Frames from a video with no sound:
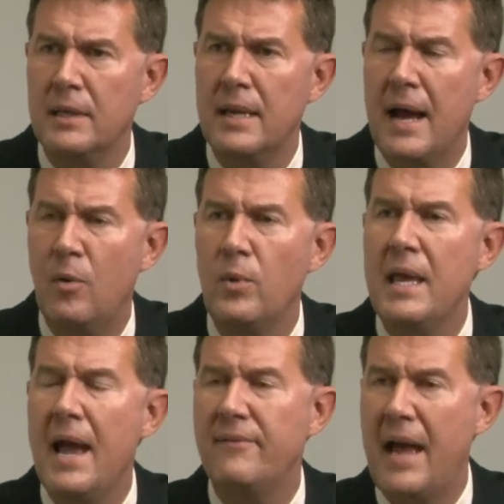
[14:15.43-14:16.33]
Now, we
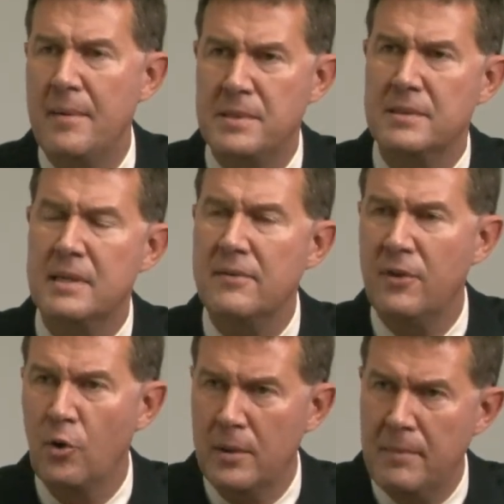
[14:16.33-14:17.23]
have absentee
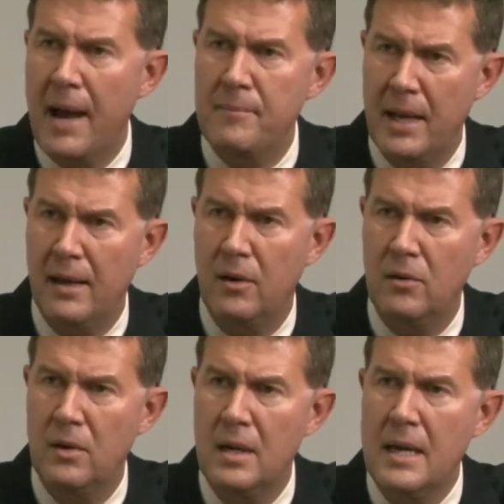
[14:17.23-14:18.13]
voting by mail,
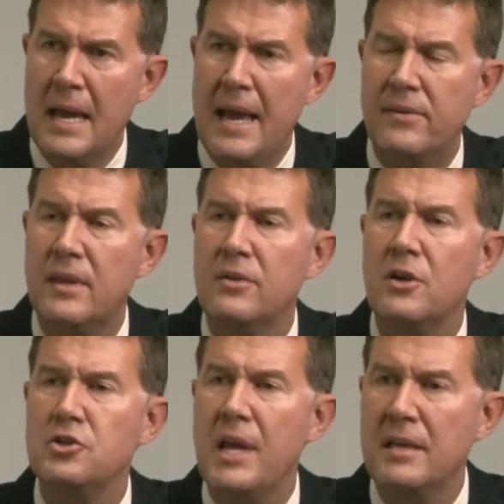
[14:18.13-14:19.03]
and then
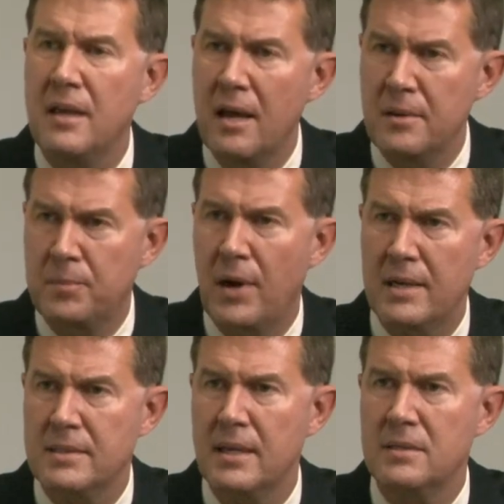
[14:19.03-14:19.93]
there's another
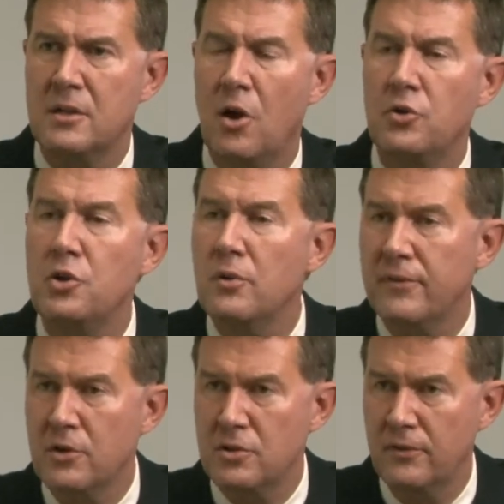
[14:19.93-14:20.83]
process called
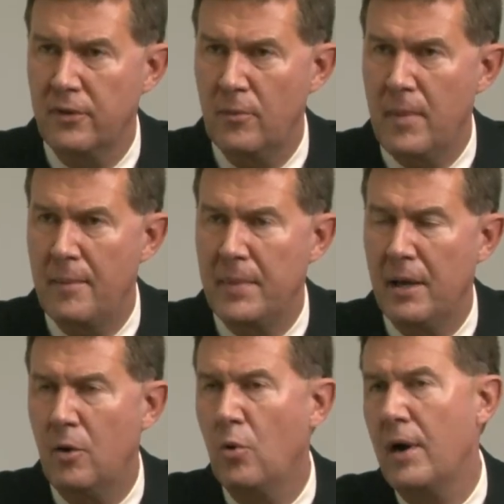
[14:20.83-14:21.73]
universal vote by
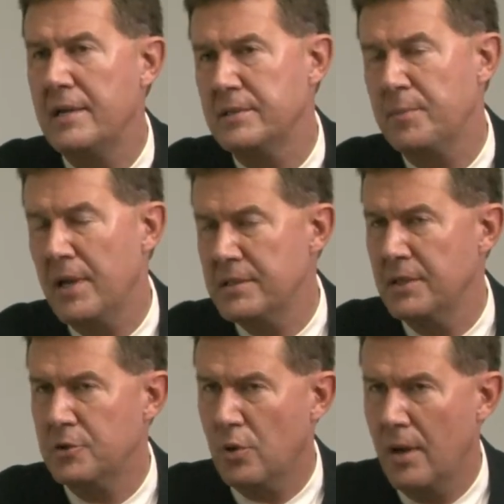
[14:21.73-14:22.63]
mail, or as
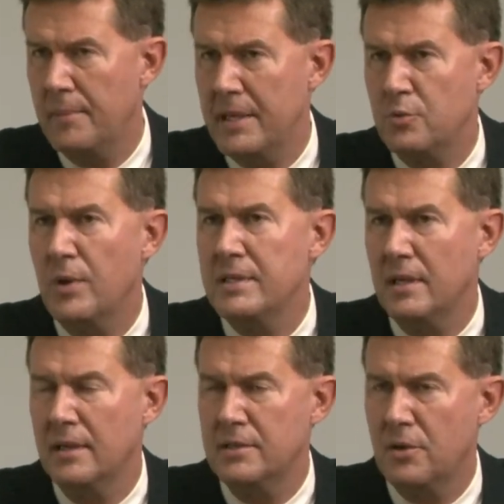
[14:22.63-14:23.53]
President Trump has
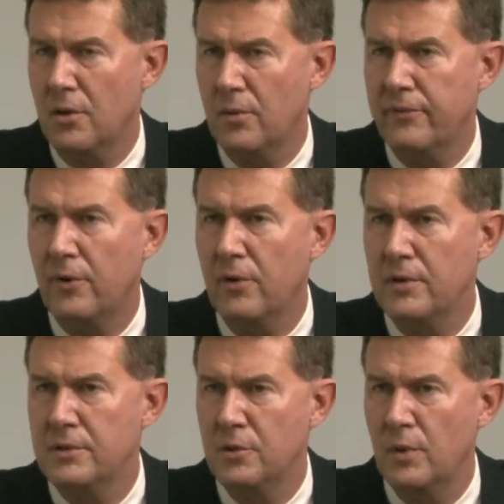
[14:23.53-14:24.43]
recently started
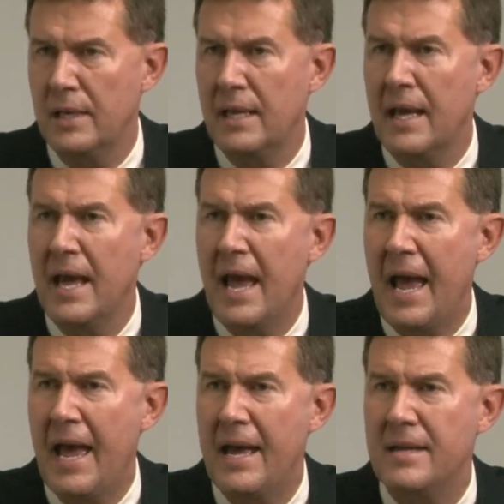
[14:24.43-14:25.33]
referring to it
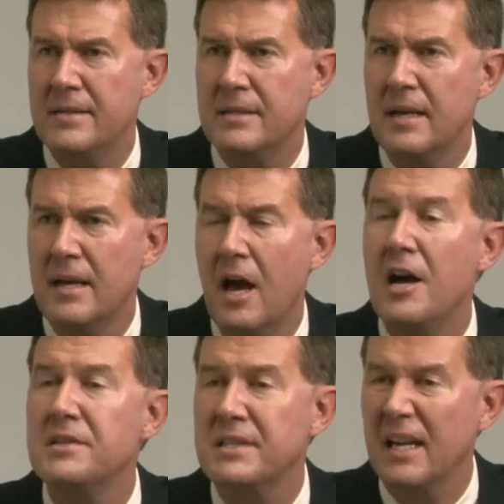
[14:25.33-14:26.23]
as
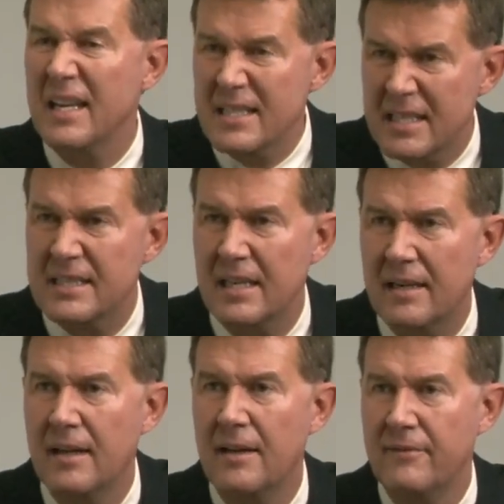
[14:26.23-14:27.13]
unsolicited
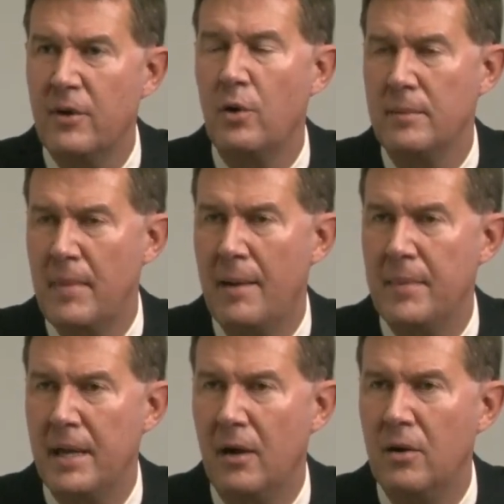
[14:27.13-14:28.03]
voting by
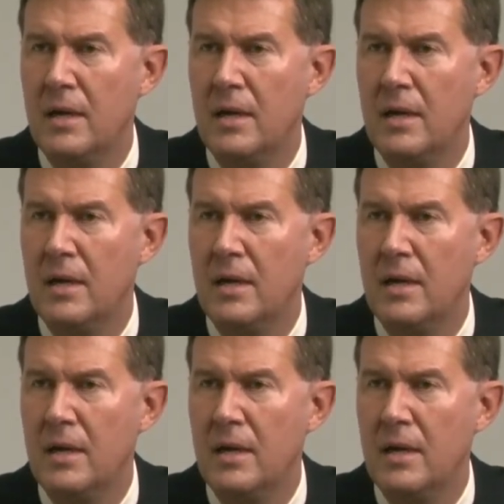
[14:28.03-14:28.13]
mail.